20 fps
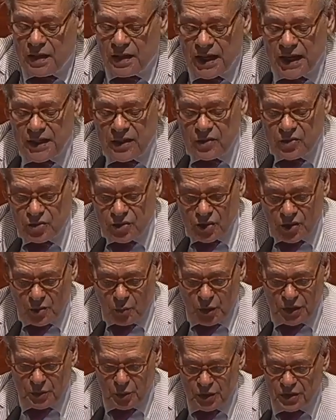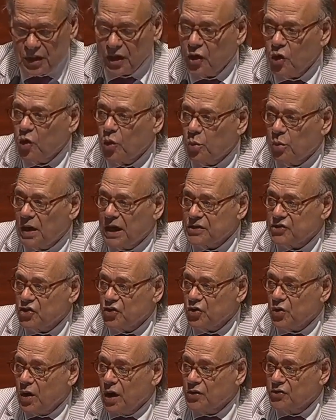Thank you, sir. With the local
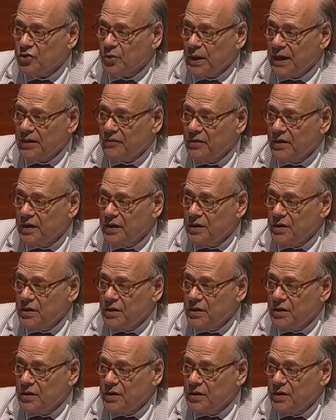prosecutor, you also have,